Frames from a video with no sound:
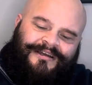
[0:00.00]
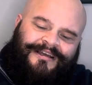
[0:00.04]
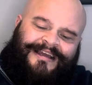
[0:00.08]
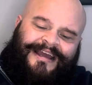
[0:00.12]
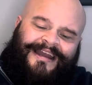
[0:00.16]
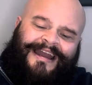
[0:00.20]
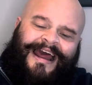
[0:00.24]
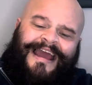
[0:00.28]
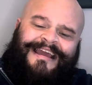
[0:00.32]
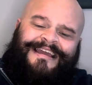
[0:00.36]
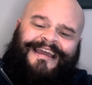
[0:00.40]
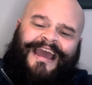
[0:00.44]

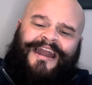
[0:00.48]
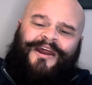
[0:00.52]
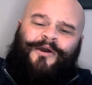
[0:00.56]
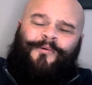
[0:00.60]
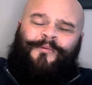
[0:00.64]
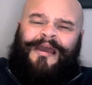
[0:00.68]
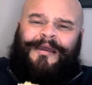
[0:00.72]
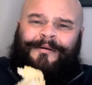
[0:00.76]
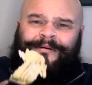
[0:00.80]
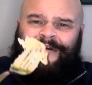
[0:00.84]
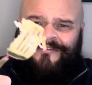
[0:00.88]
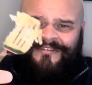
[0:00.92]
Can I get
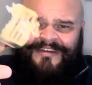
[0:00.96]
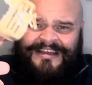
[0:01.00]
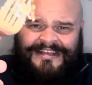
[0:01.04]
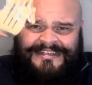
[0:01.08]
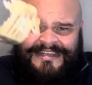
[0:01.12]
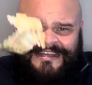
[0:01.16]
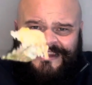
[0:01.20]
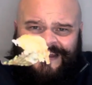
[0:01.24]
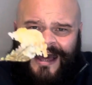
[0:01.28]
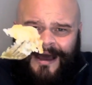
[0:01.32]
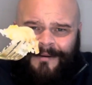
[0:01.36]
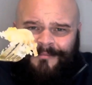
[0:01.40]
away with
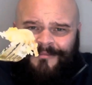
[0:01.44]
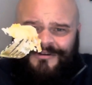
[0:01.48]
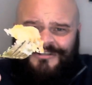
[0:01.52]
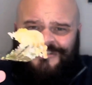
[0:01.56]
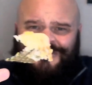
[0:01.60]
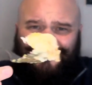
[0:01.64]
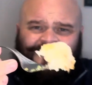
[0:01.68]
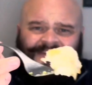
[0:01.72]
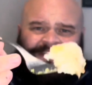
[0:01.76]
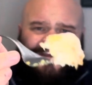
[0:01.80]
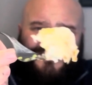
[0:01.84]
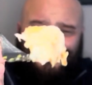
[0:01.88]
eating that
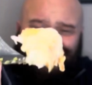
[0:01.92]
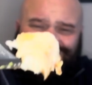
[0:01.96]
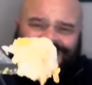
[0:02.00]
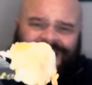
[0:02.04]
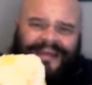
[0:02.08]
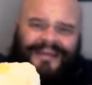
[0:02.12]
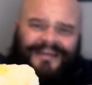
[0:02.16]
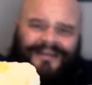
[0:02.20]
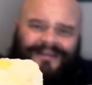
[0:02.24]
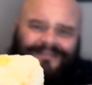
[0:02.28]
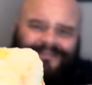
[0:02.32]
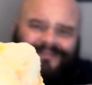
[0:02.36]
much fish?
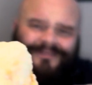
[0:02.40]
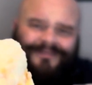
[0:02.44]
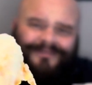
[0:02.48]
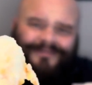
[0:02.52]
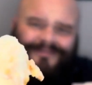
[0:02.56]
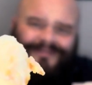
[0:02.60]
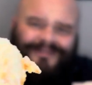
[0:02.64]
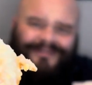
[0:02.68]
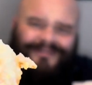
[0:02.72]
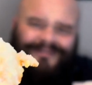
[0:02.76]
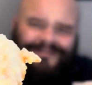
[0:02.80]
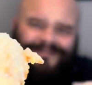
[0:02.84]
Take a
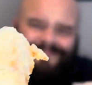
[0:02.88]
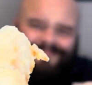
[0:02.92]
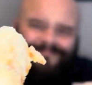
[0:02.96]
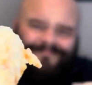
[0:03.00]
look.